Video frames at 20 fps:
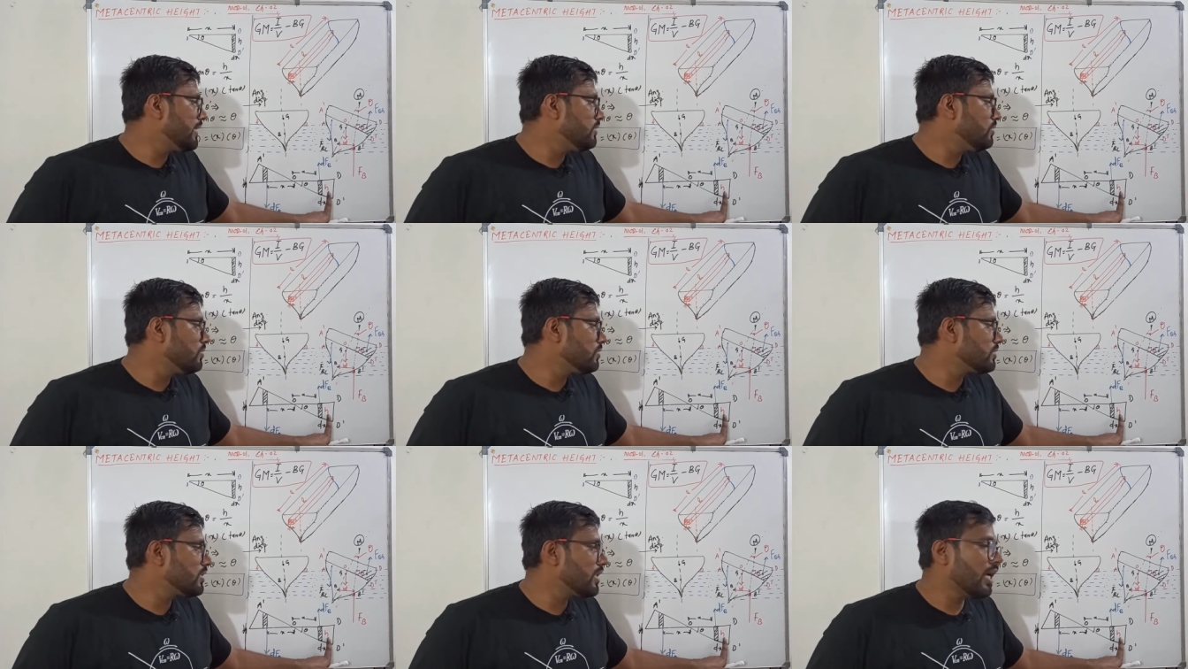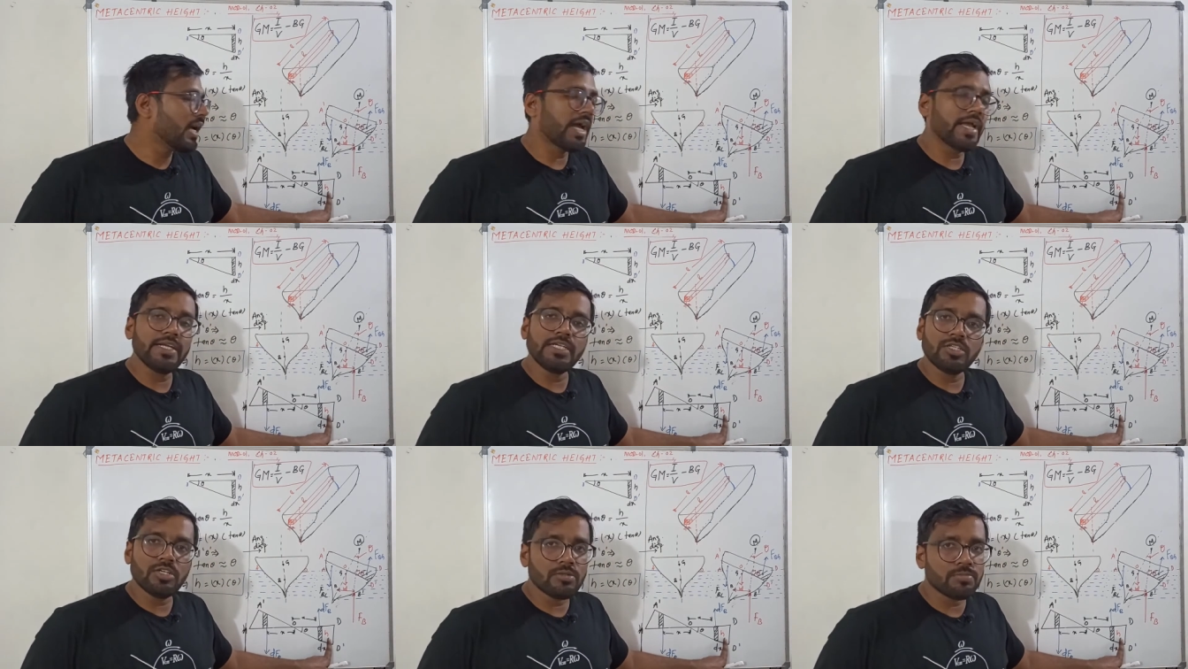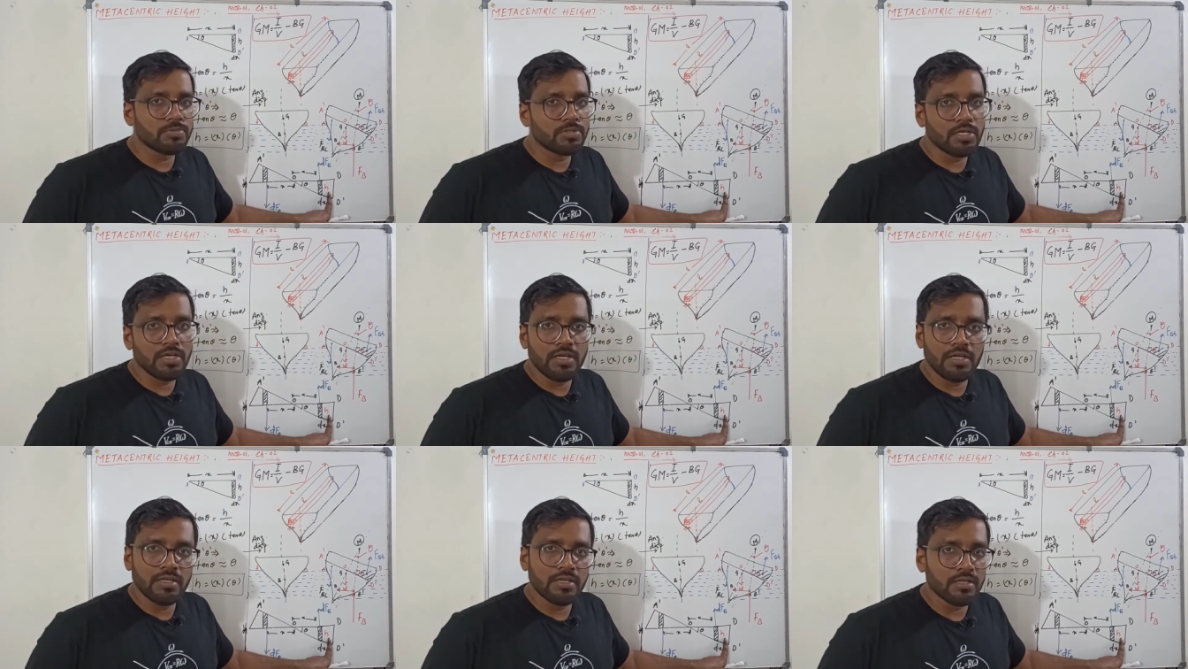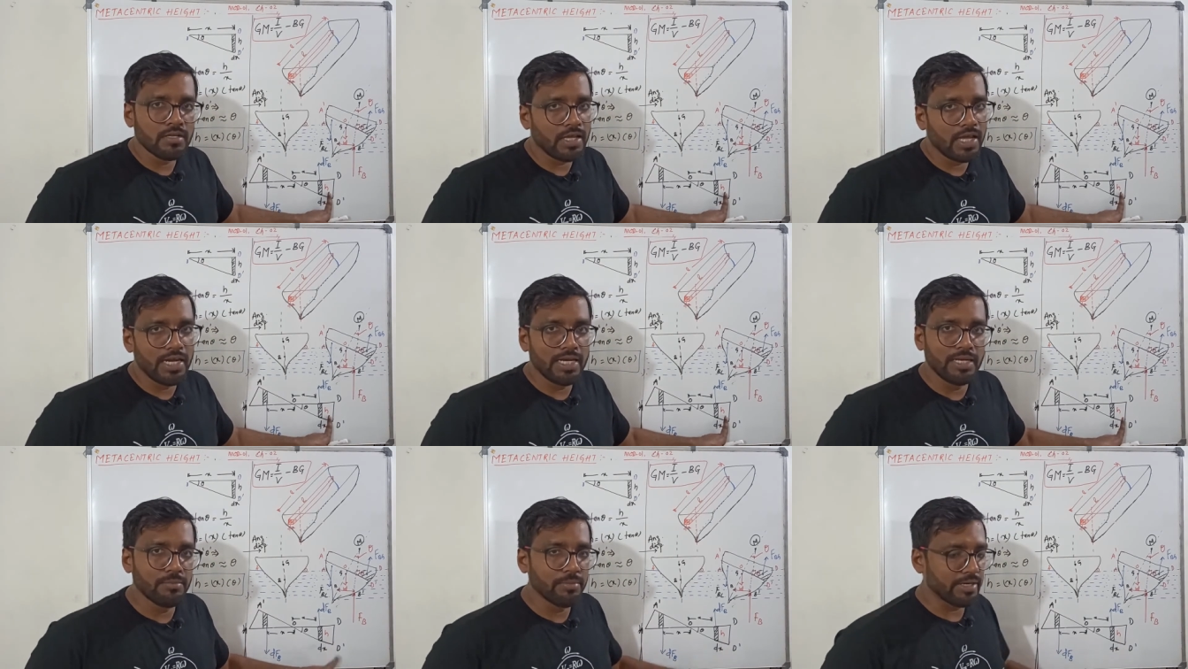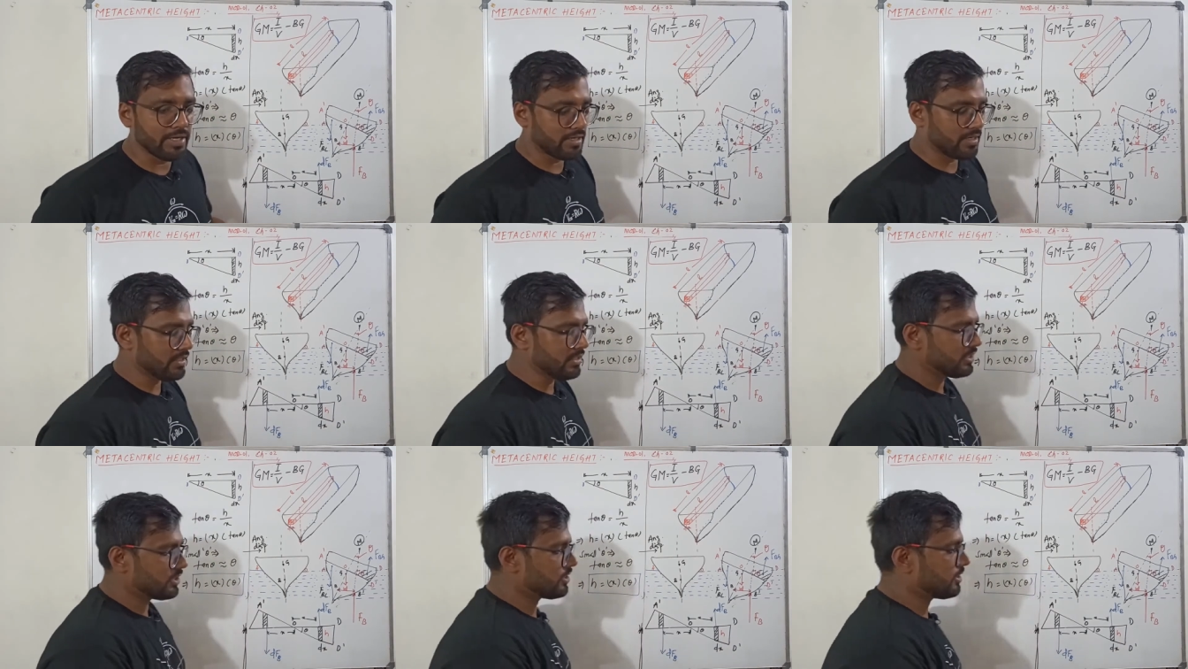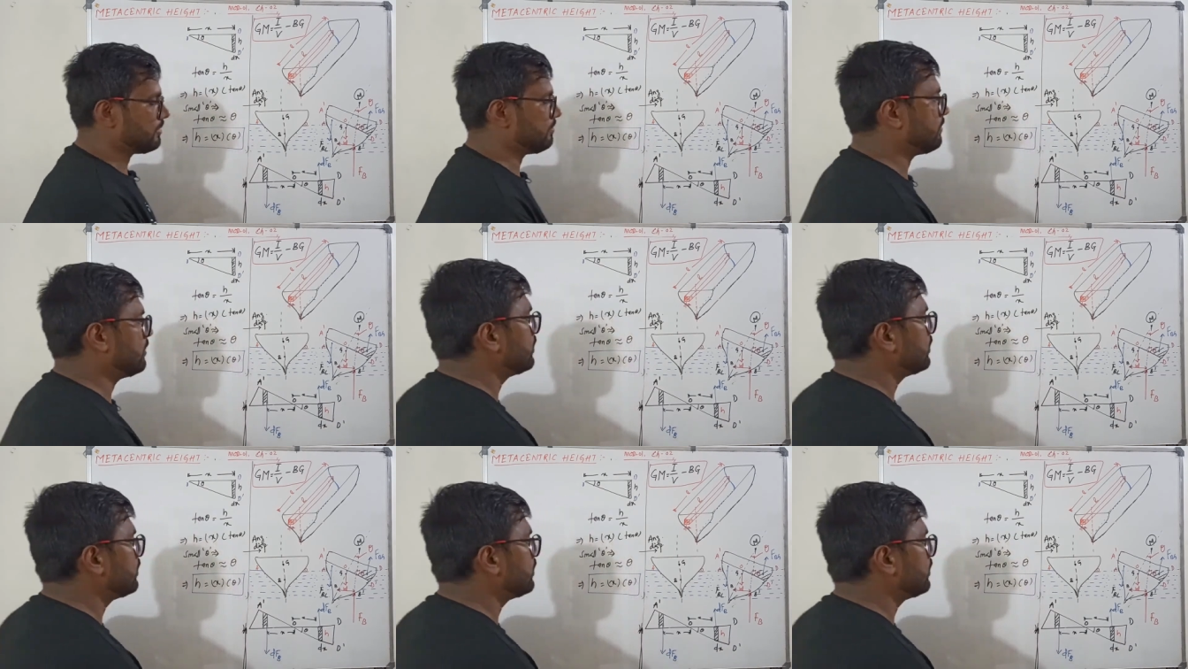know the height of the elementary strip.